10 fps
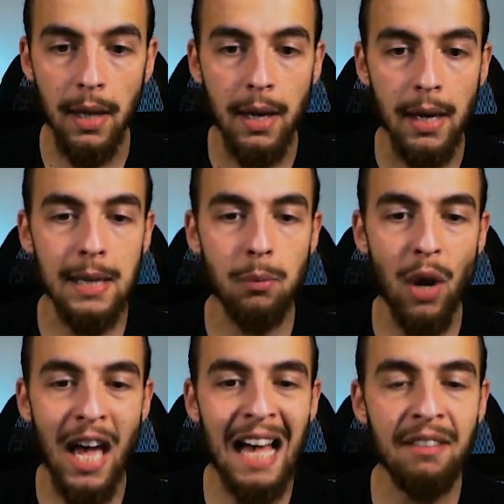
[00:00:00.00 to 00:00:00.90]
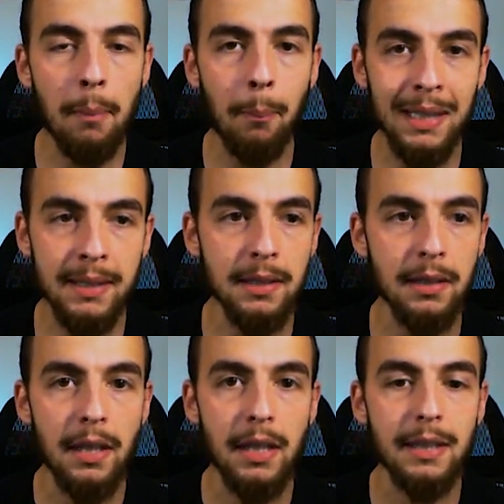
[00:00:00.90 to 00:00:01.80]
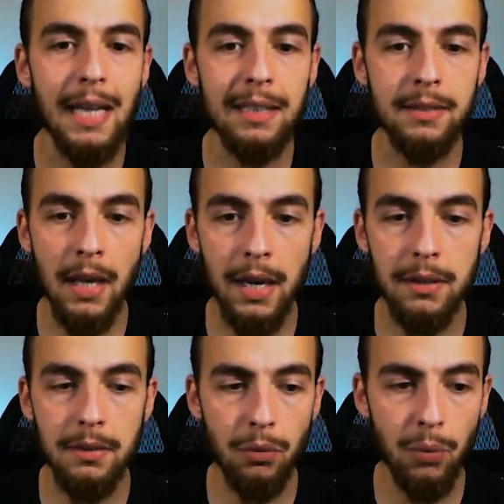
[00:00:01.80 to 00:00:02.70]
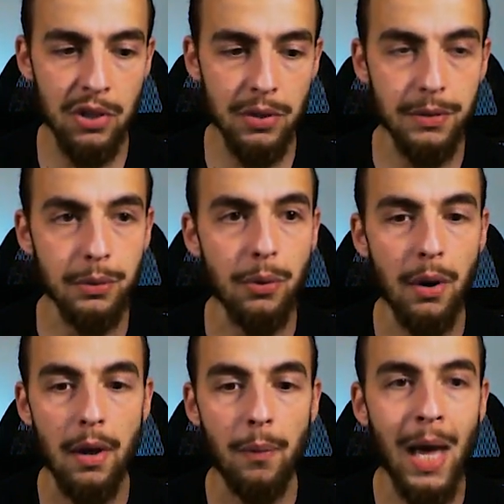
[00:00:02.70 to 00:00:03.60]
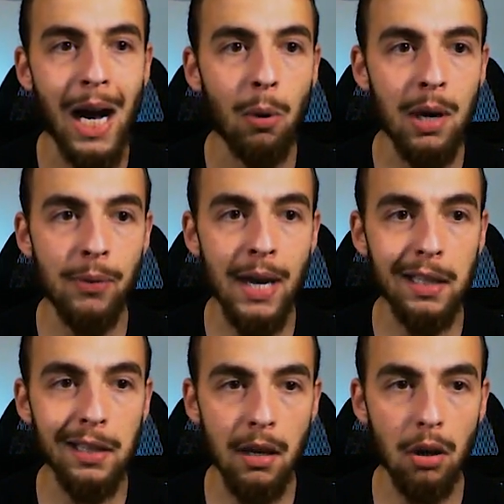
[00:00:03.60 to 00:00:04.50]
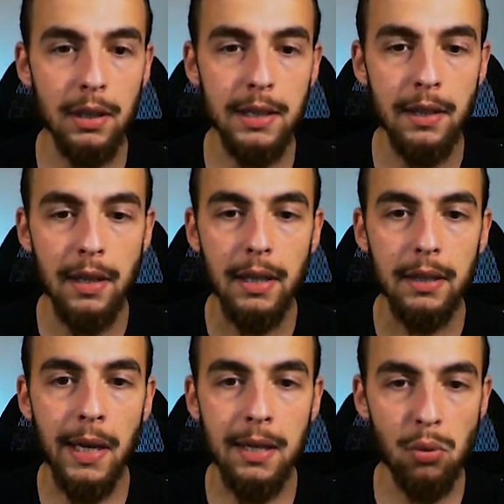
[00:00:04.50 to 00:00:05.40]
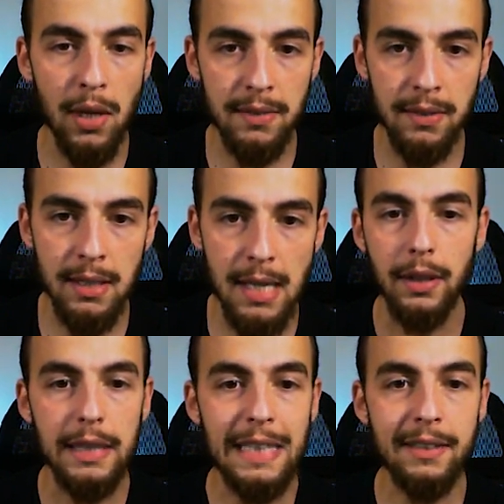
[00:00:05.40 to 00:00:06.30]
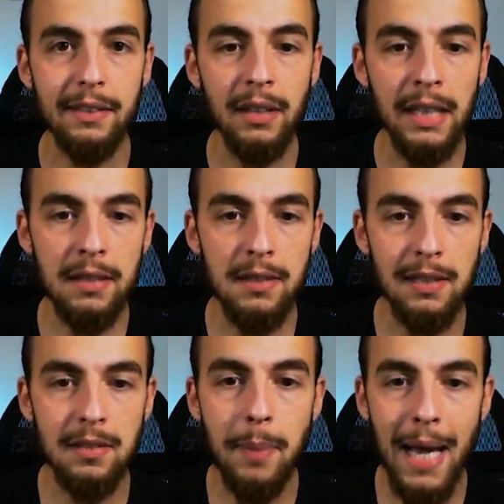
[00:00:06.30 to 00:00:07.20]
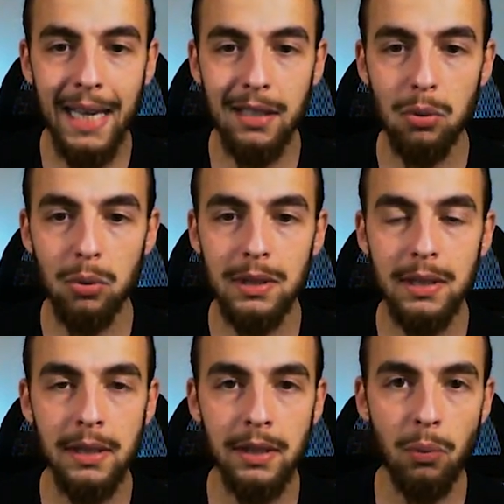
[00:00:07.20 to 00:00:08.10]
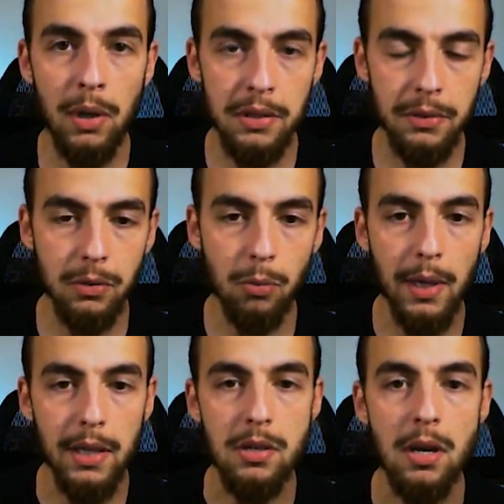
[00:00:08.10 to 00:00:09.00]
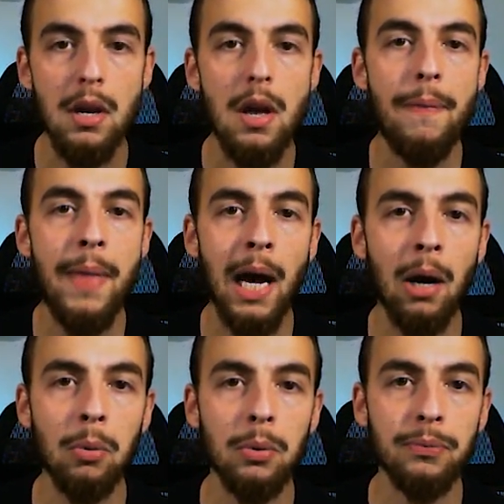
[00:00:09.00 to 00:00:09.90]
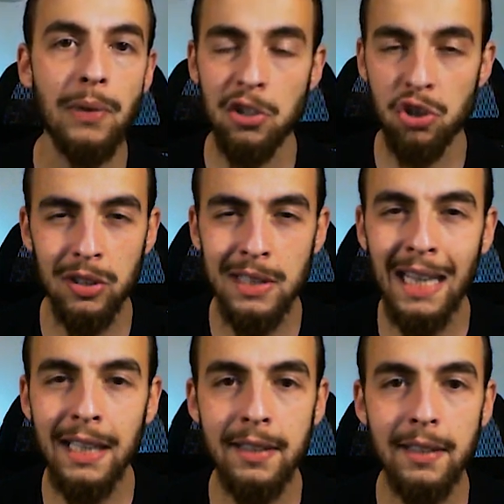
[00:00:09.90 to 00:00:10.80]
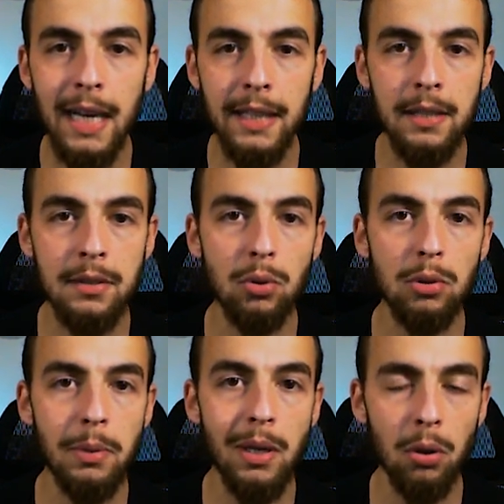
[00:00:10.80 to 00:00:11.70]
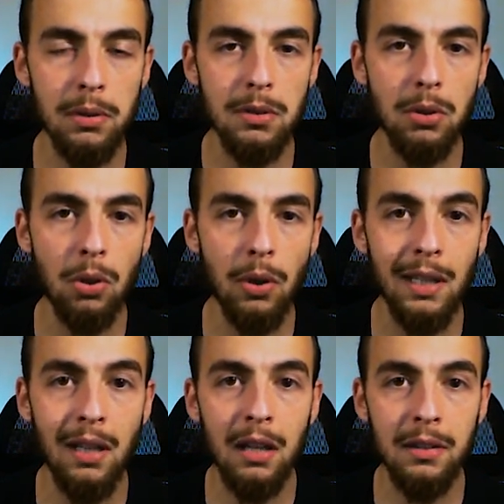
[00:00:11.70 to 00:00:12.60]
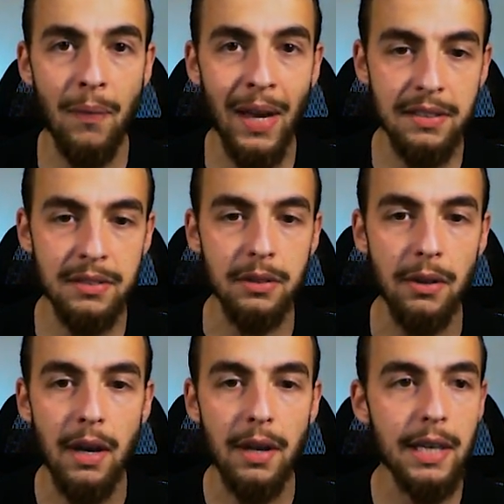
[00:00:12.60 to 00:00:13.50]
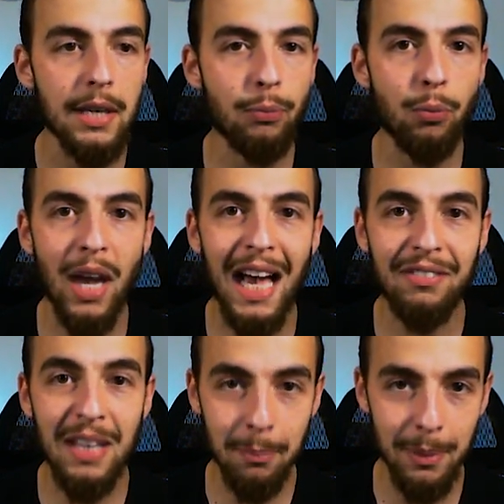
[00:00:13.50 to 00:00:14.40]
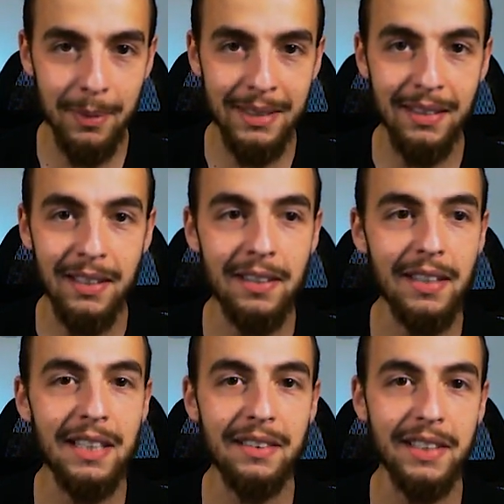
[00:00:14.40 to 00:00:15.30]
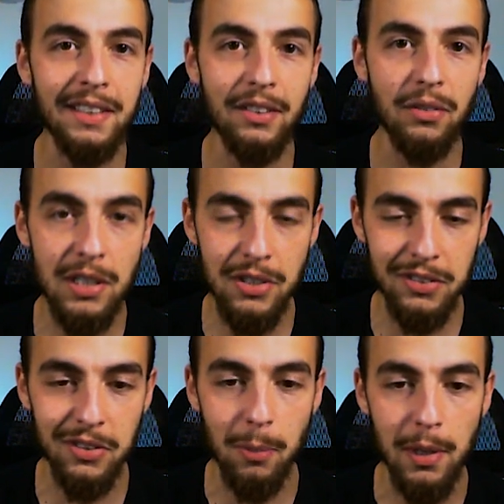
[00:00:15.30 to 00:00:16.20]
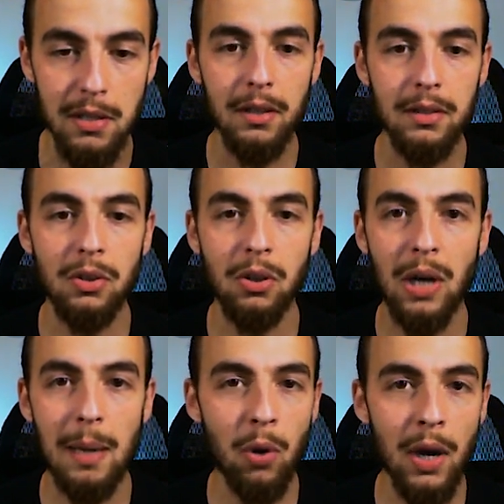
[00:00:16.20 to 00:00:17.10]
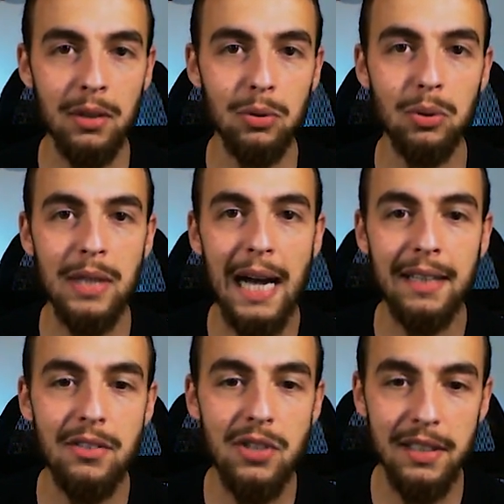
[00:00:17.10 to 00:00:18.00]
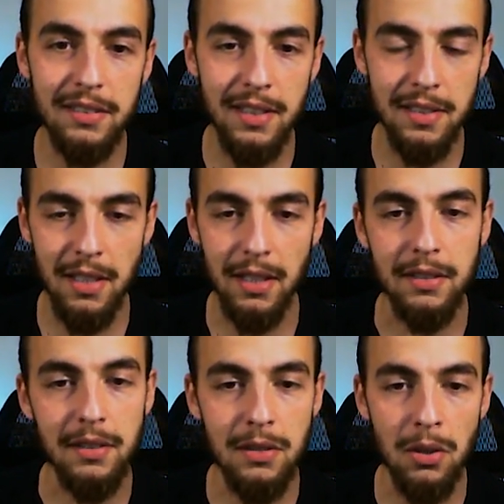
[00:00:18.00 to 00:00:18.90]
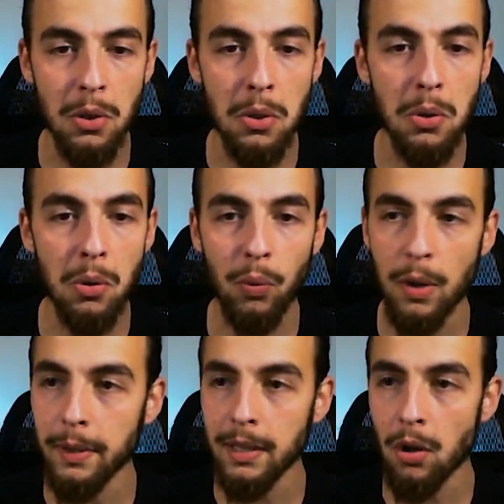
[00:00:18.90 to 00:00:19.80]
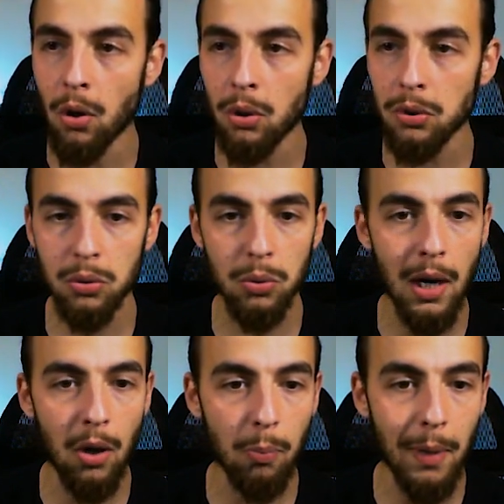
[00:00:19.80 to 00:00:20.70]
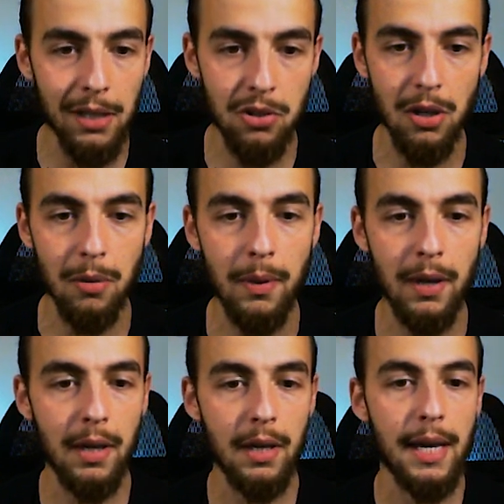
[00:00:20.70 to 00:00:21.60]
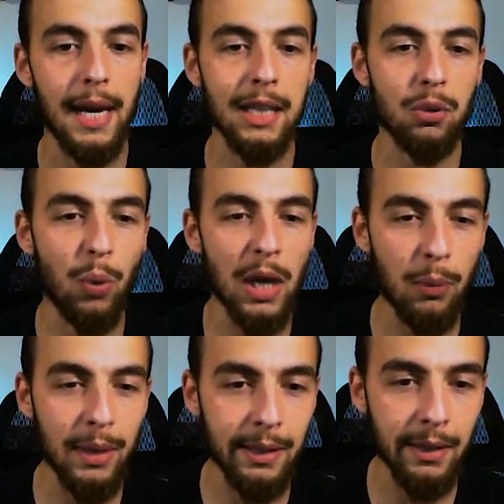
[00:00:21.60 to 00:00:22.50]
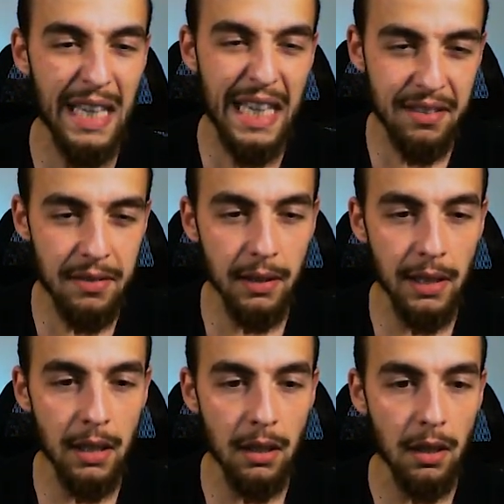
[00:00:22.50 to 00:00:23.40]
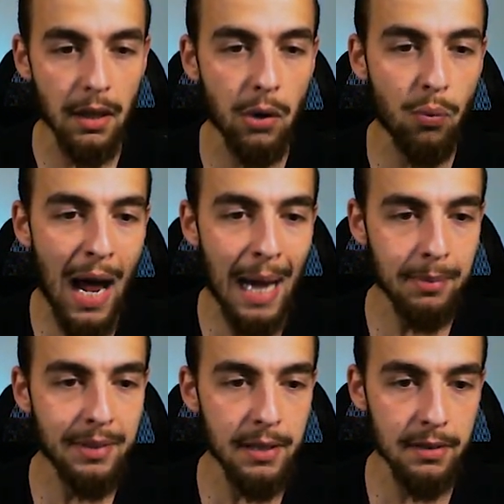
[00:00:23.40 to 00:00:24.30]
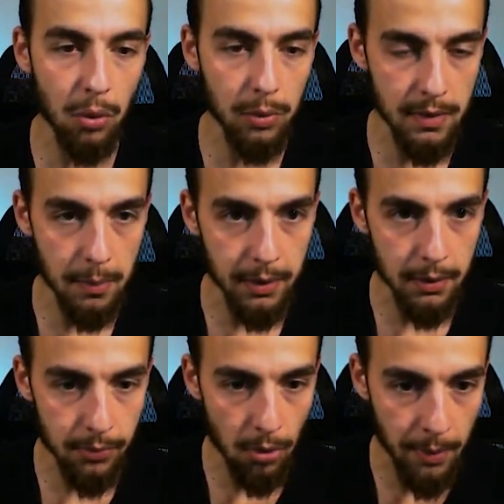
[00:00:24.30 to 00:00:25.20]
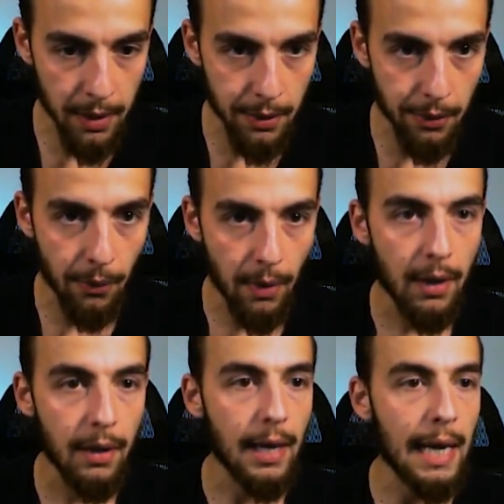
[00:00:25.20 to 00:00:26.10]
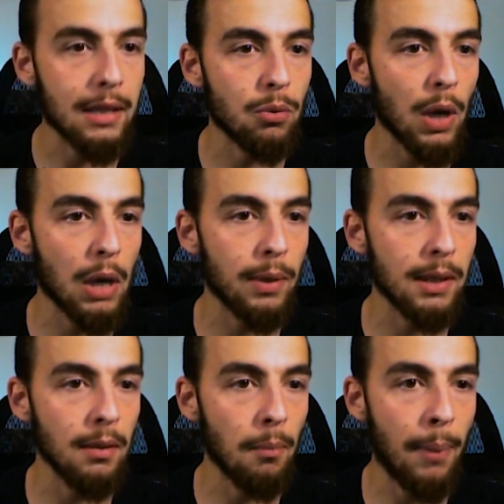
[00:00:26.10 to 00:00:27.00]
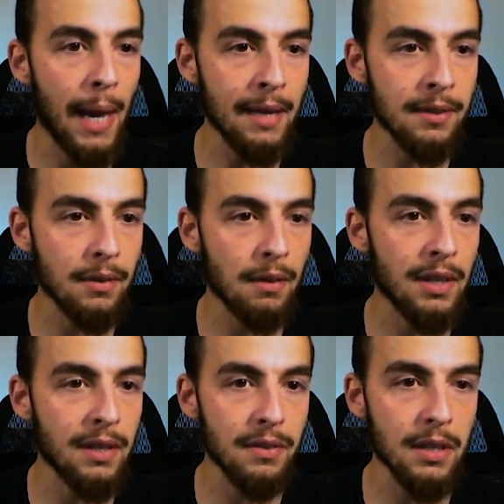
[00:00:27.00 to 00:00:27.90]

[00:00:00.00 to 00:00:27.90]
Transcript: and we have a button that says register. Now if I click on it, then you can see that it leads us back to the register page. Now functionality like this could be also a lot nicer if we have implemented it in the register page. So I'm going to do that just in a second. So we will go to our PyCharm and we will easily grab this code snippet from here, and we will paste this